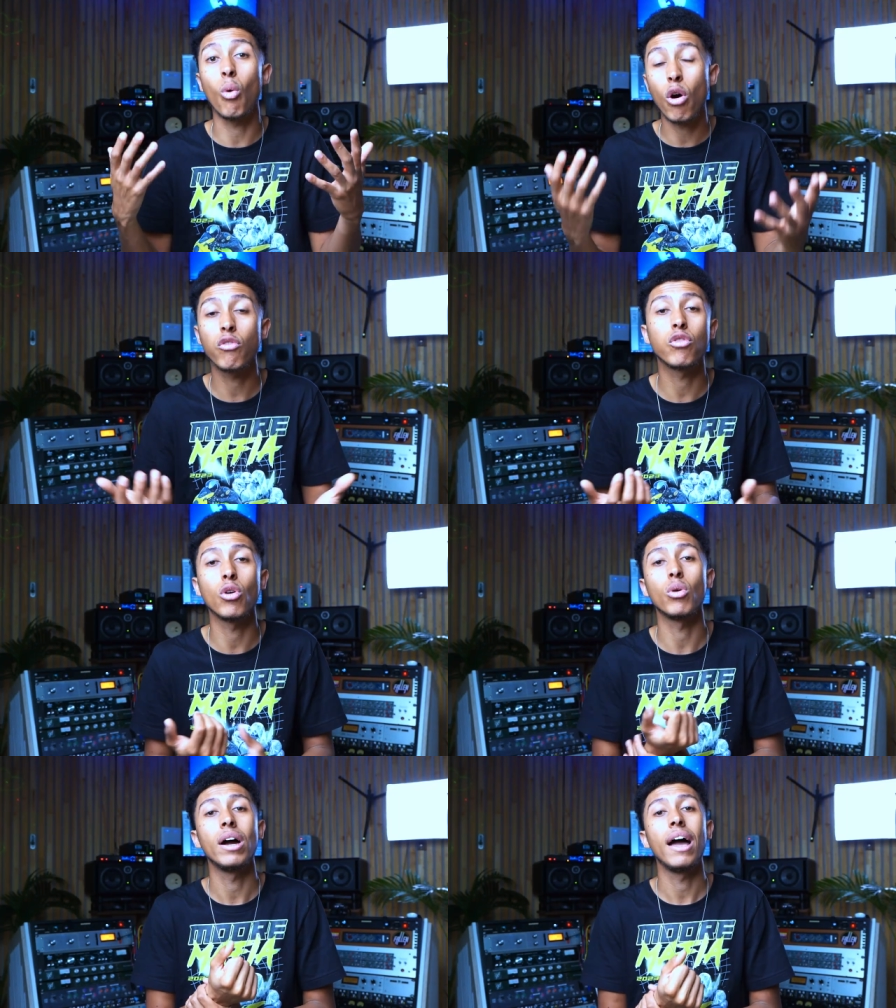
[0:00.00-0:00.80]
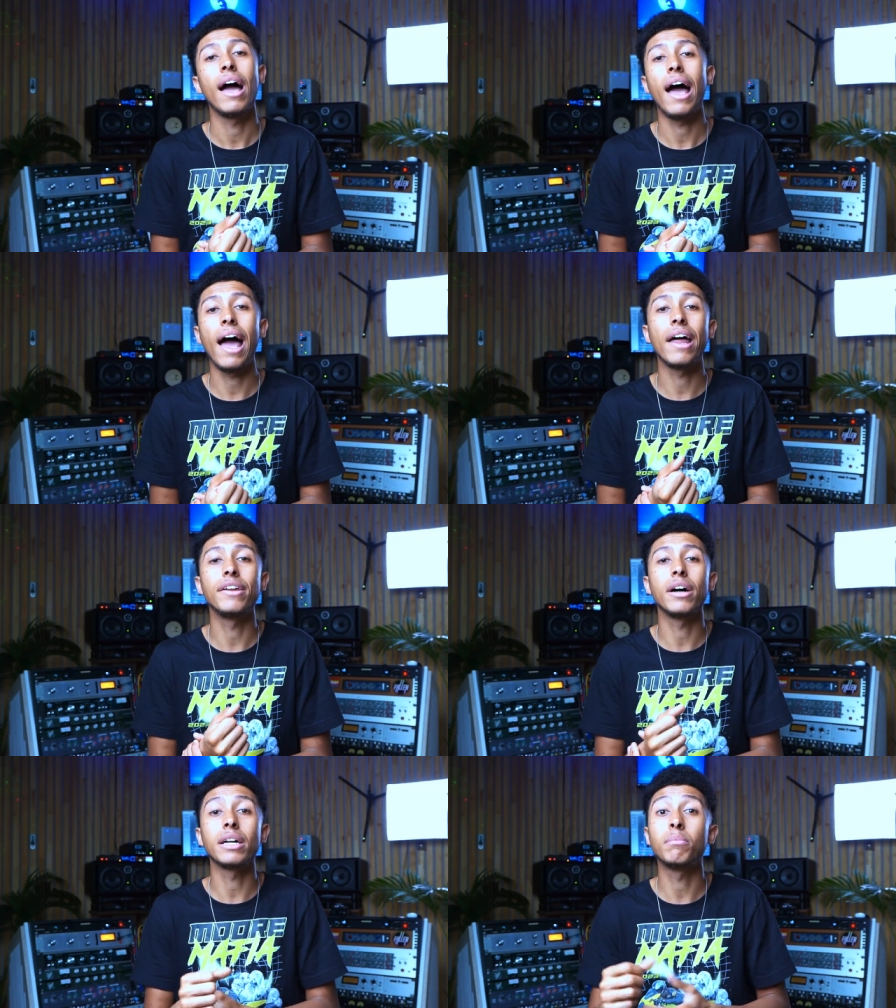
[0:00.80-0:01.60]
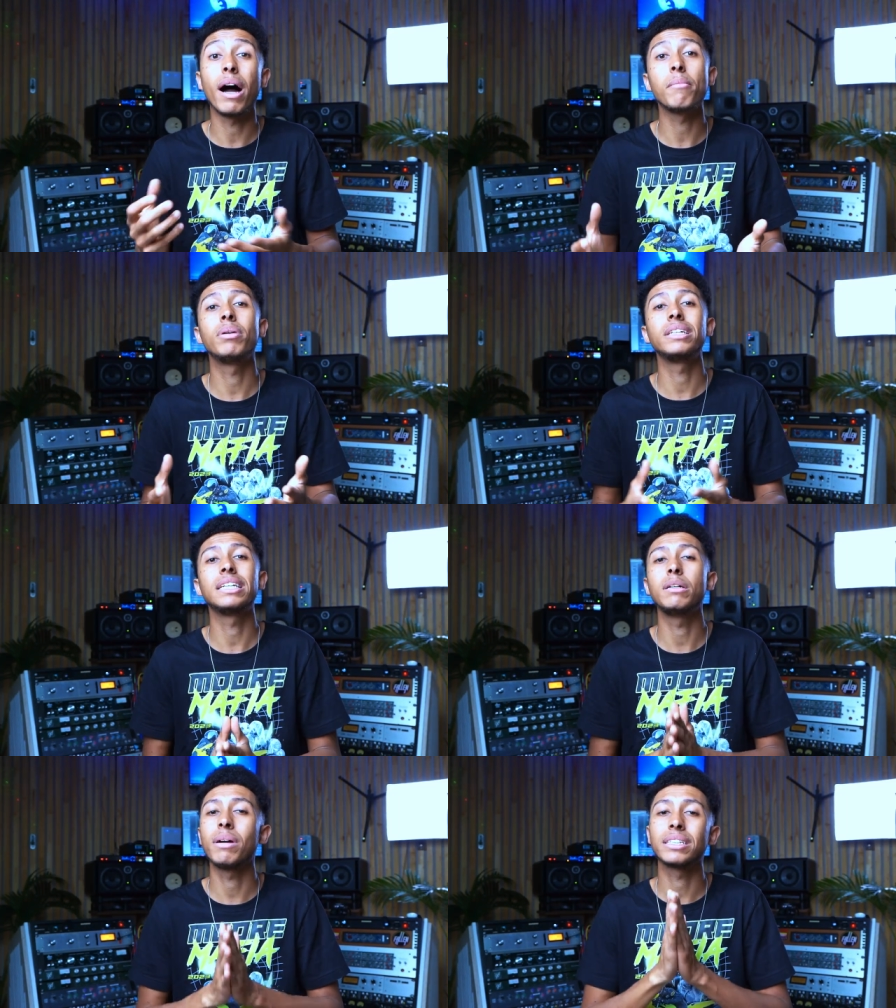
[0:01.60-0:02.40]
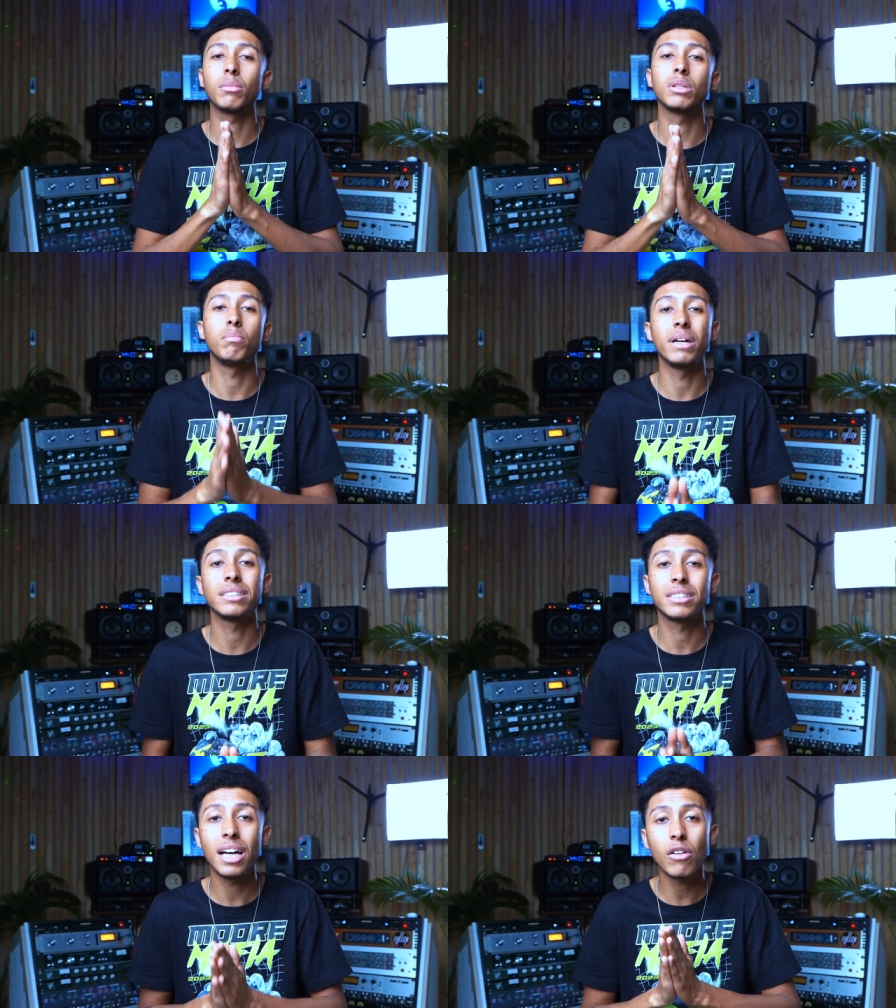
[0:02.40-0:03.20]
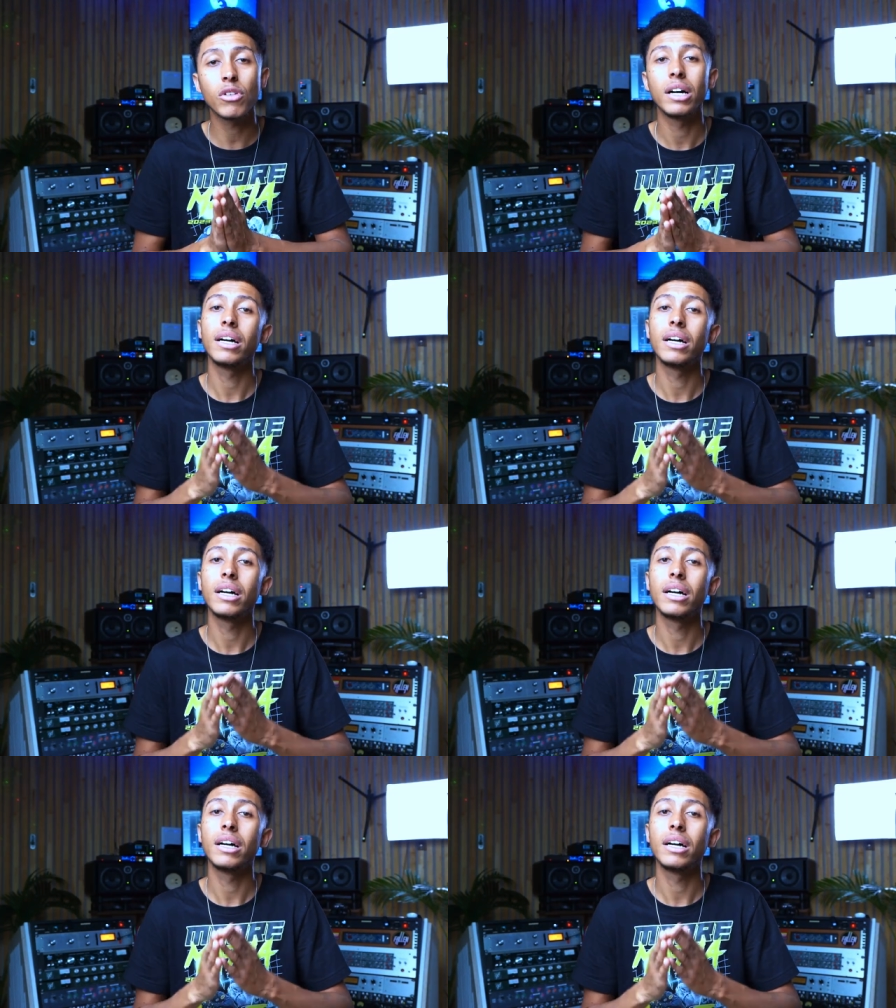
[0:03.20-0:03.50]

workflow, and in my opinion, he makes some of the best stuff.